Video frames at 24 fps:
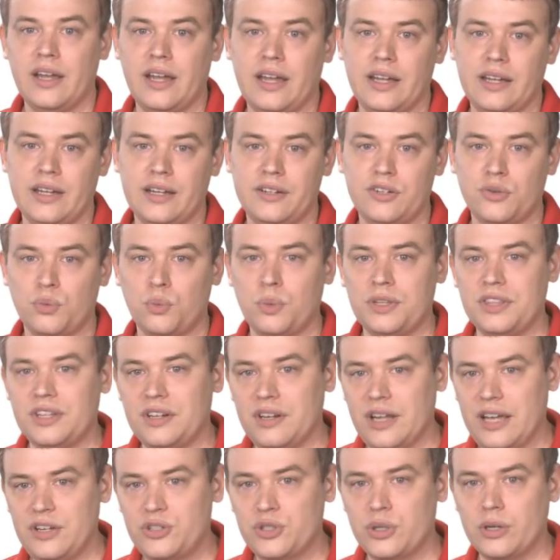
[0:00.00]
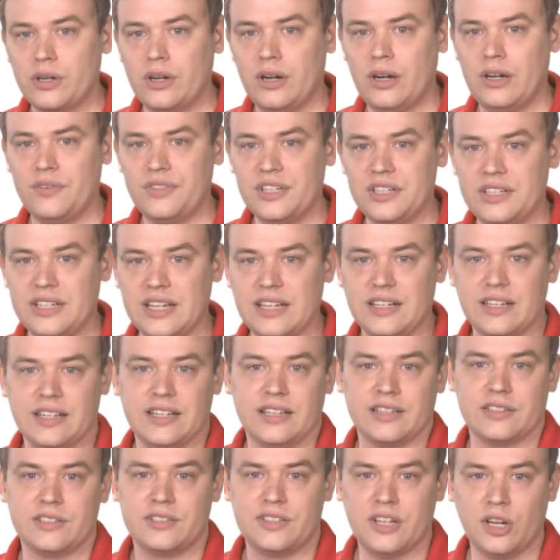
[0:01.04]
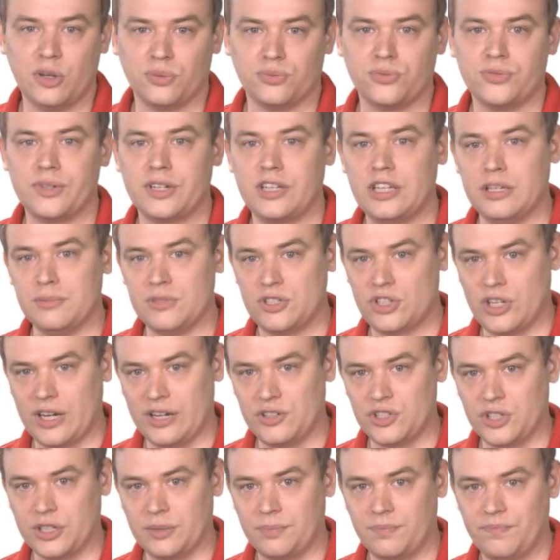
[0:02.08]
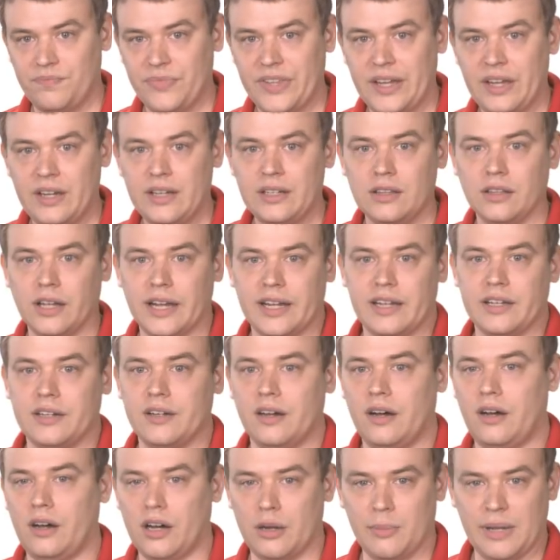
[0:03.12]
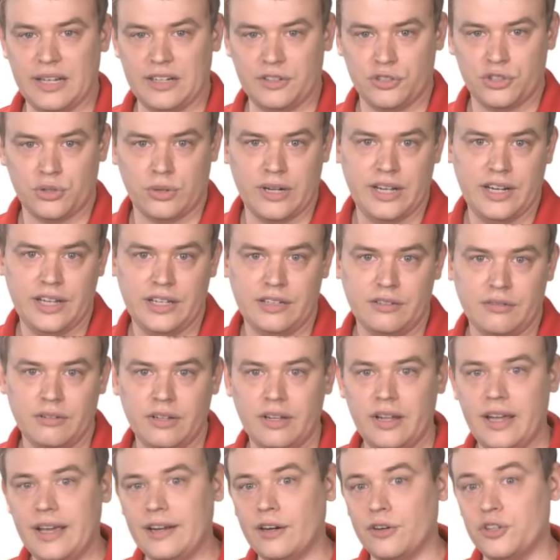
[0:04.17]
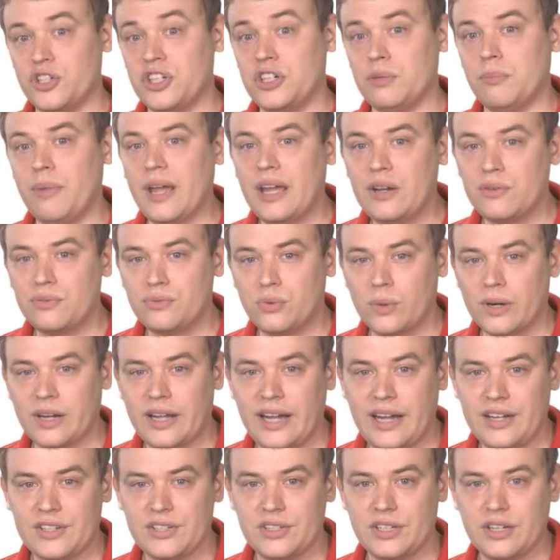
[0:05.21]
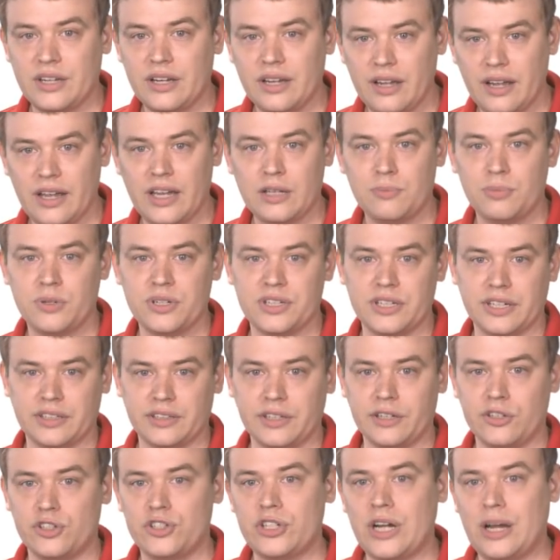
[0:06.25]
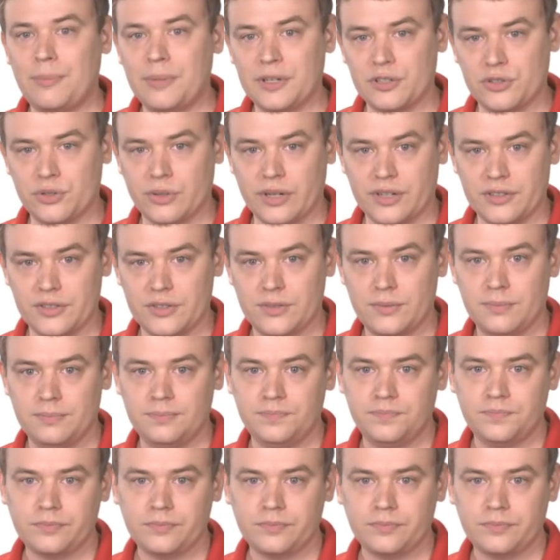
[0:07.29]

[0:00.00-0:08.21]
and when the nature of the data itself keeps changing, like in automated trading, energy demand forecasting, and predicting shopping trends.